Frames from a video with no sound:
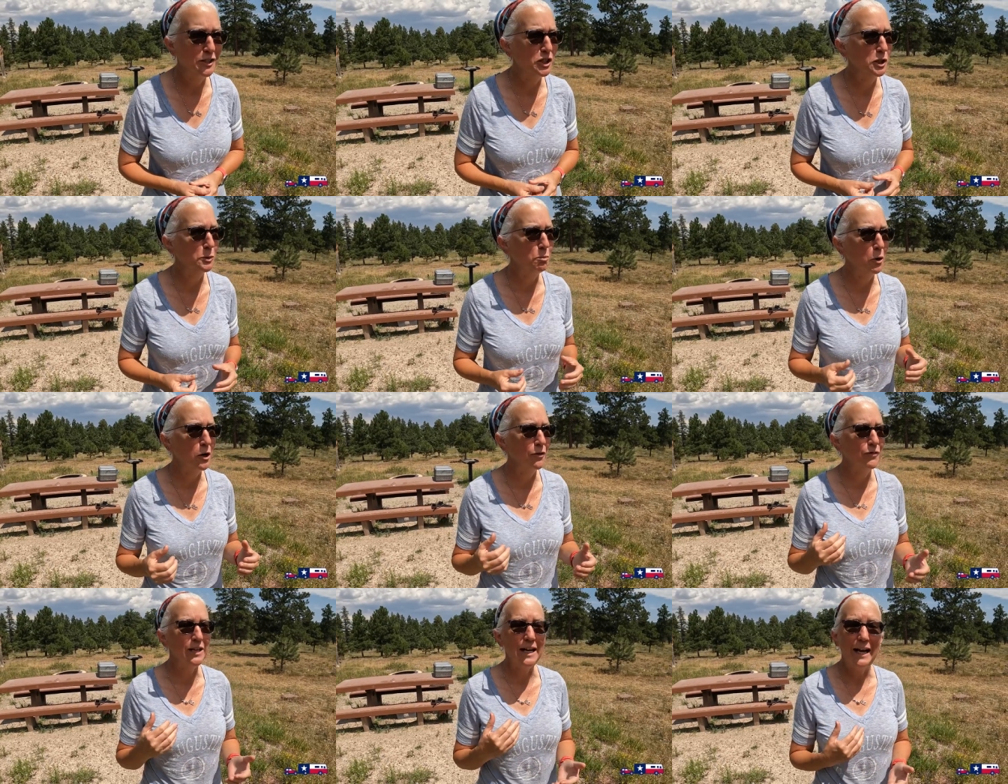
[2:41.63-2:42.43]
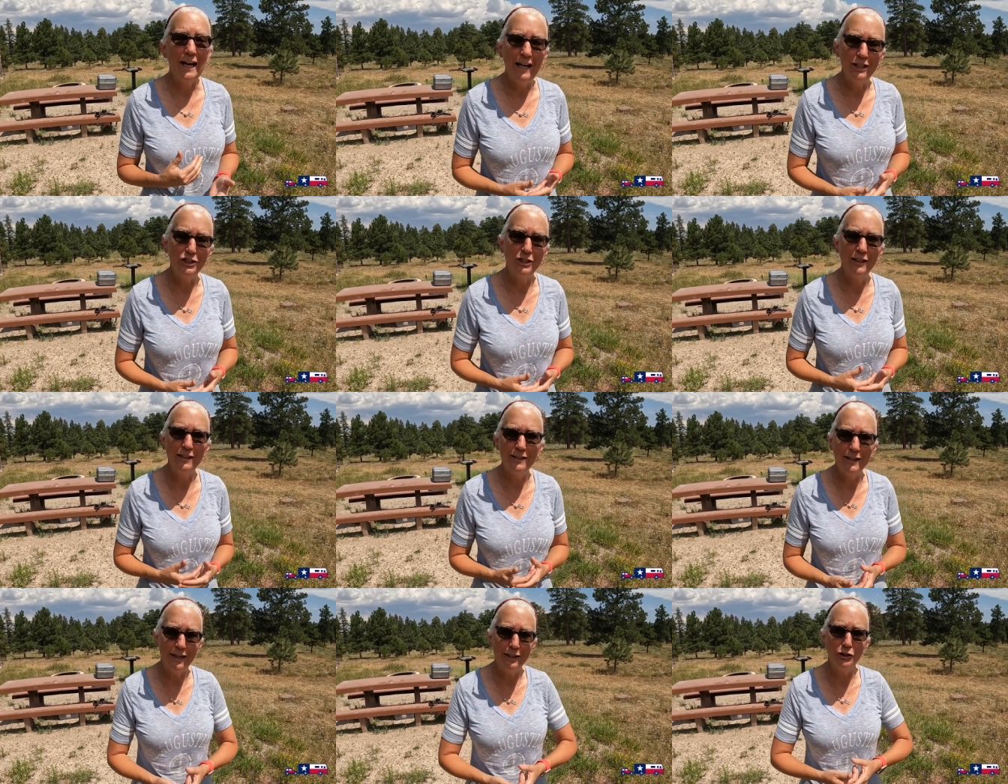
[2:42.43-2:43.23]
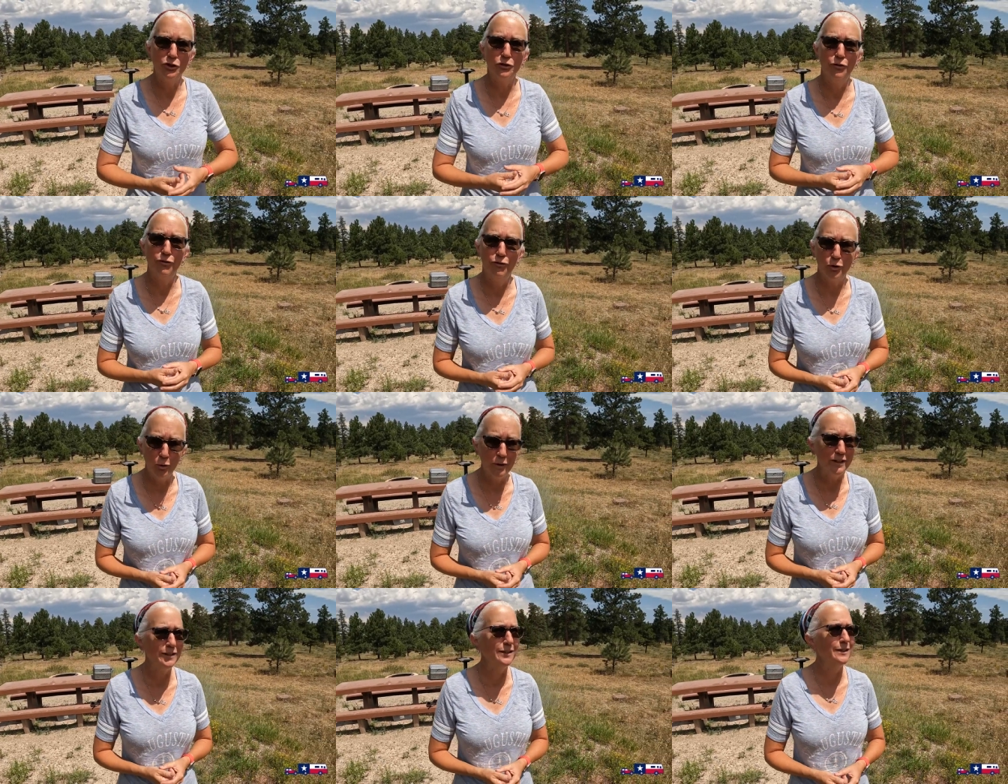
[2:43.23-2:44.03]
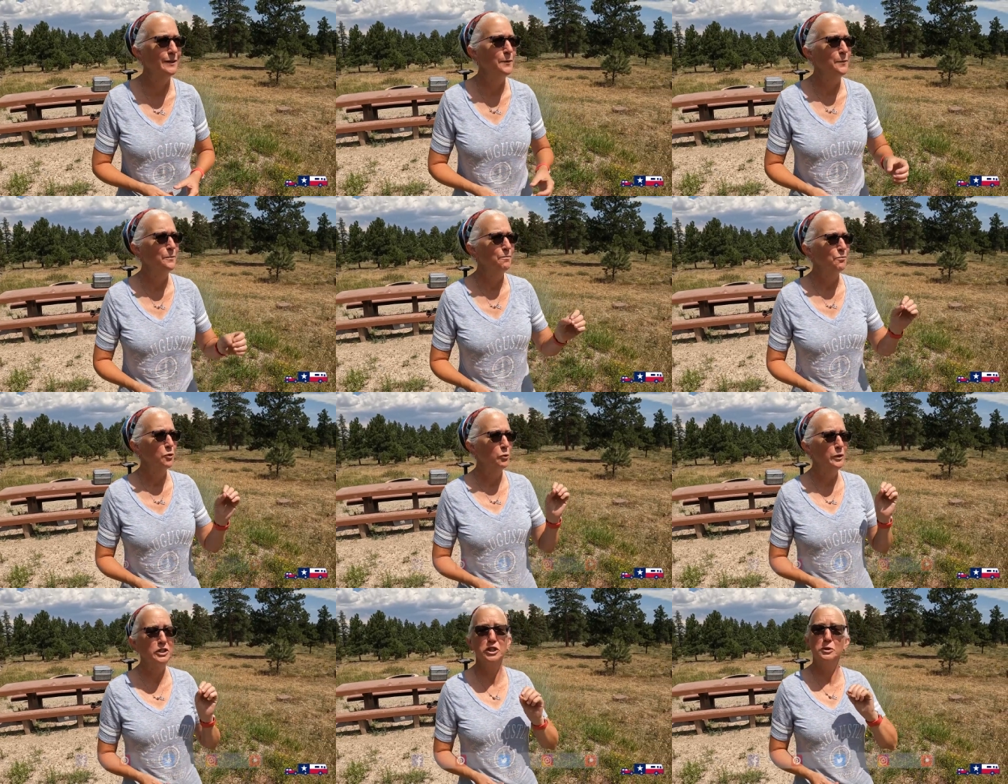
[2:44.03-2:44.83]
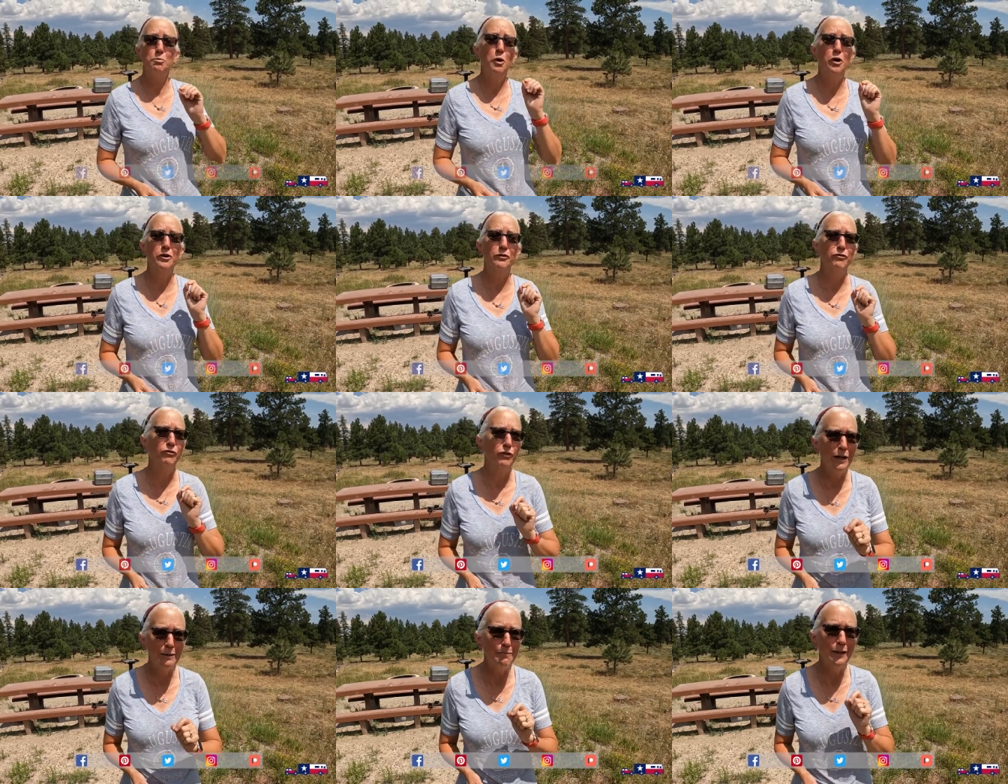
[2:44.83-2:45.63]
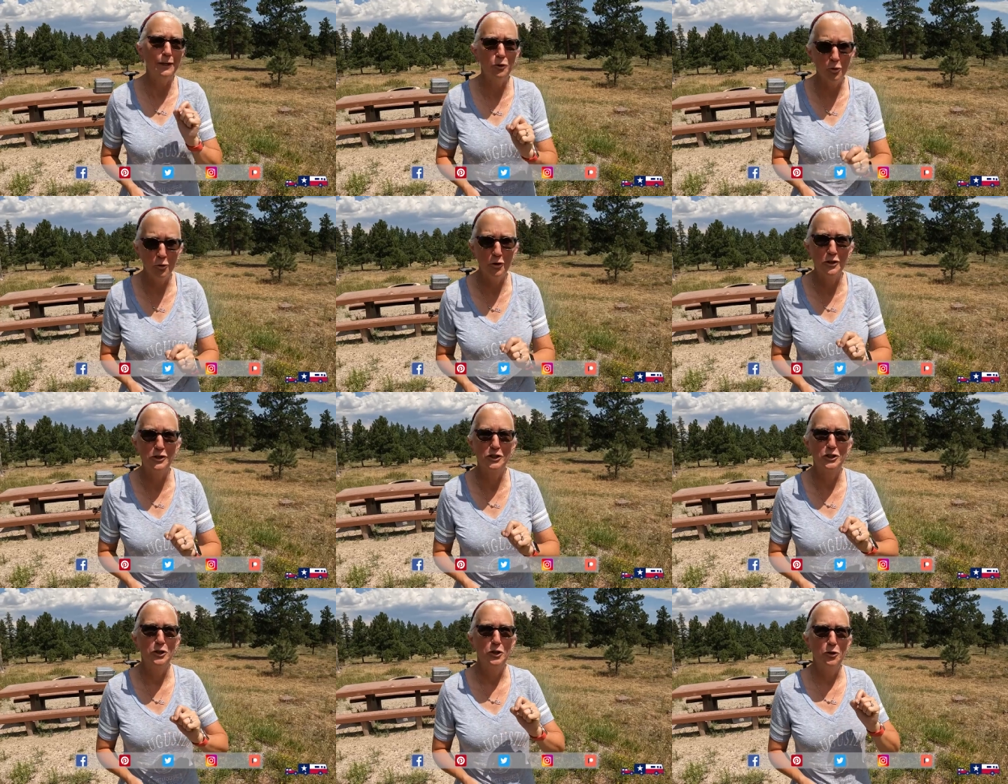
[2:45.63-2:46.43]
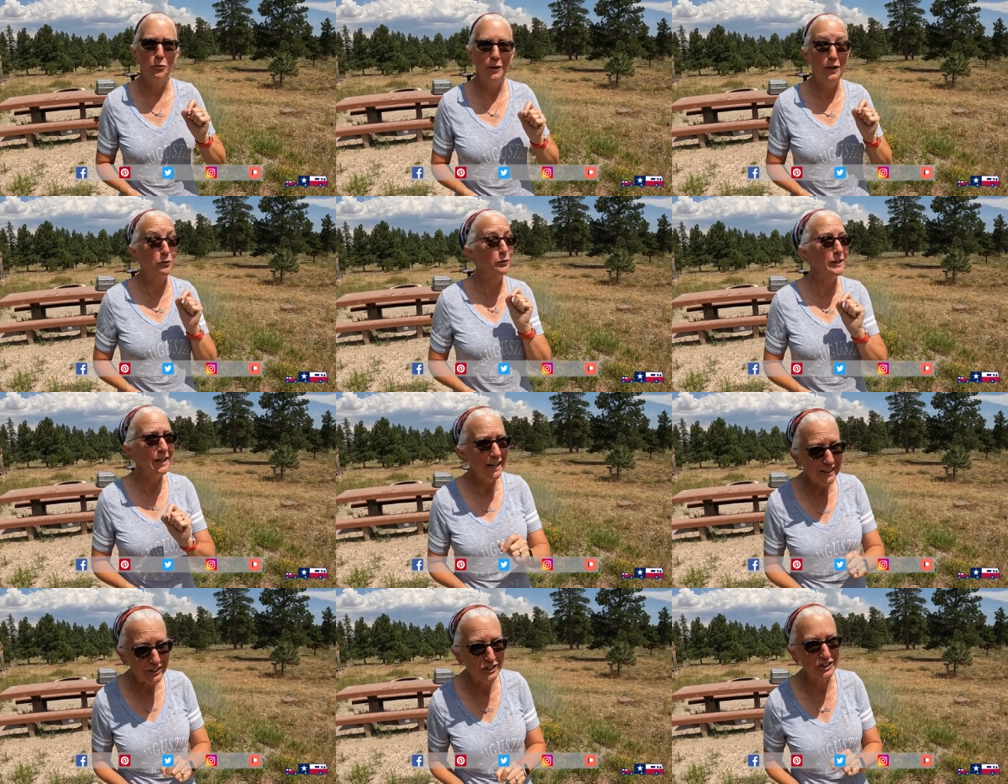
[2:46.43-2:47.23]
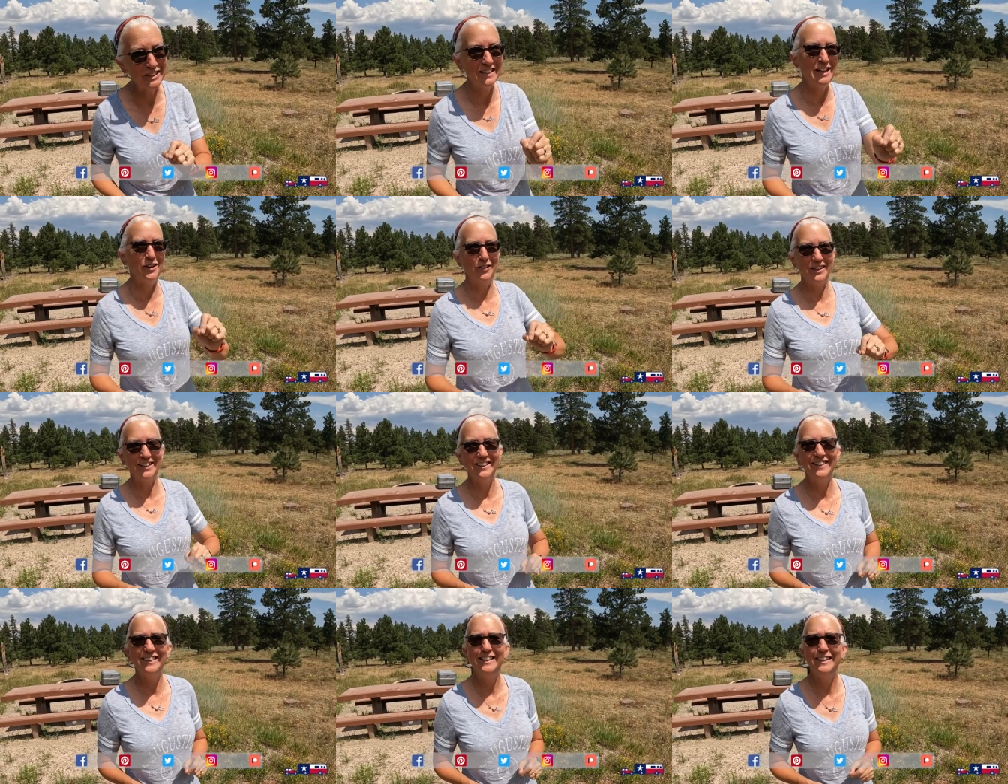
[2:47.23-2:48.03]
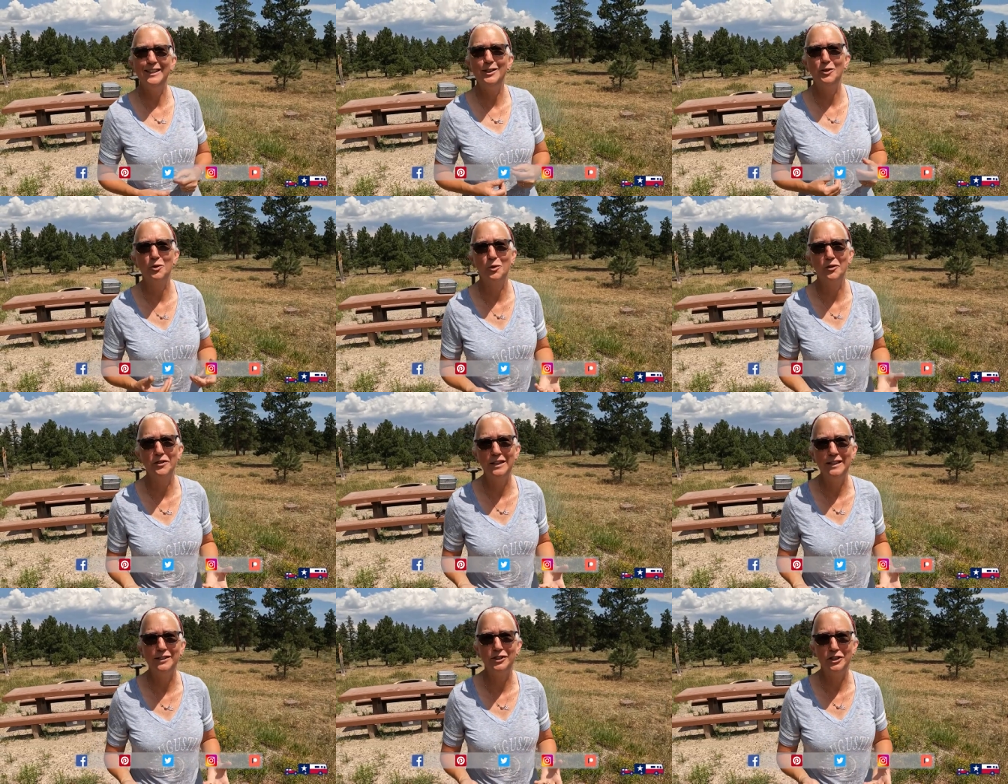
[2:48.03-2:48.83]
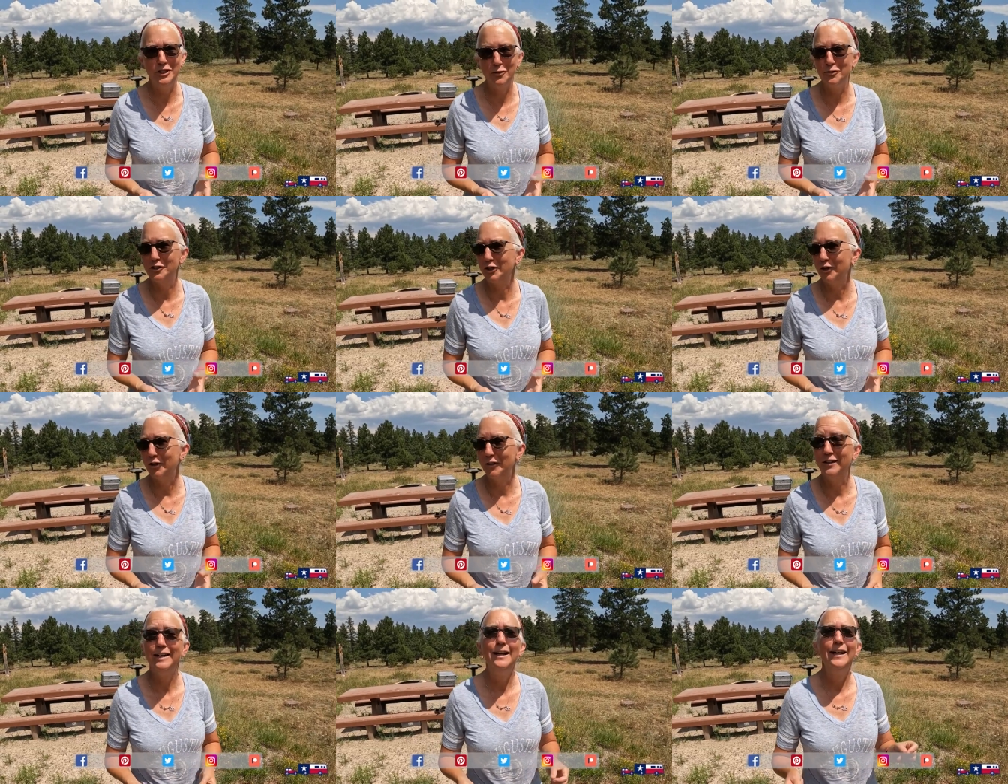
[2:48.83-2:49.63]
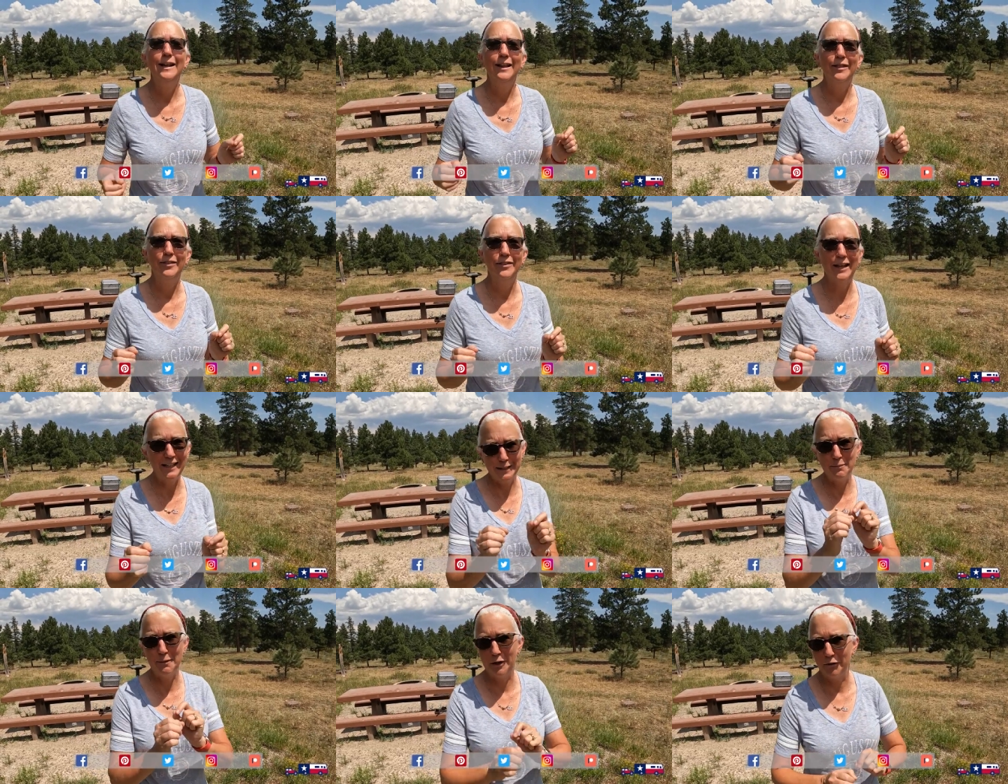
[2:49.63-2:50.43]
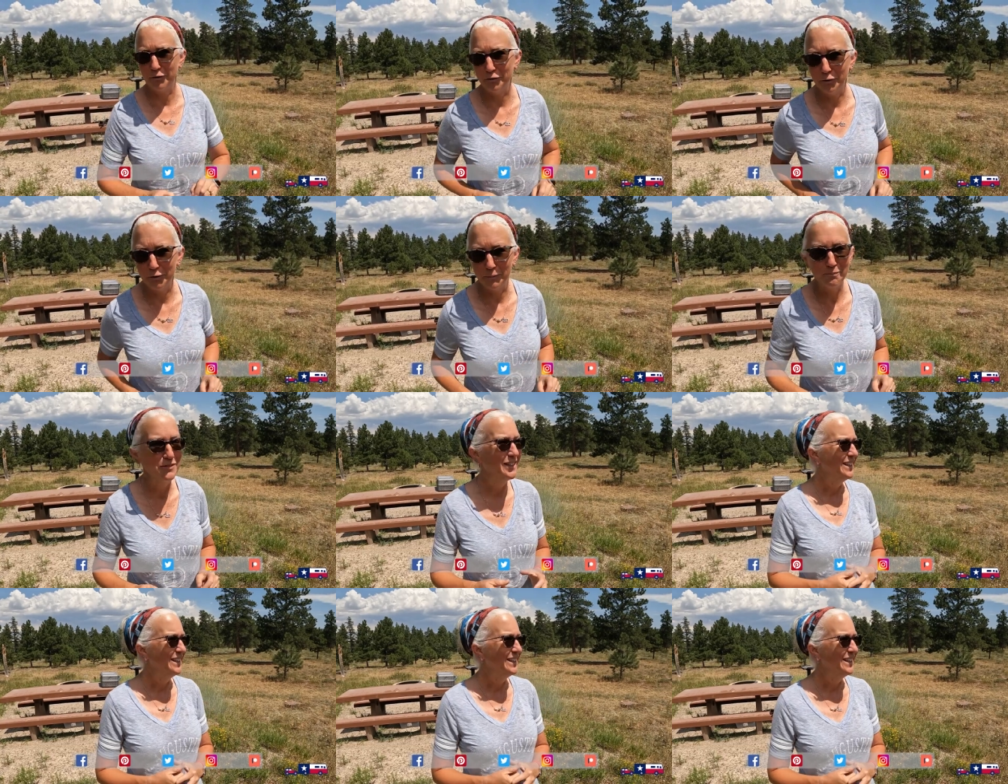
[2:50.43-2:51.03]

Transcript: This is part of the Ashley National Forest, which is part of Flaming Gorge Recreation Area in Northeast Utah. That's a mouthful.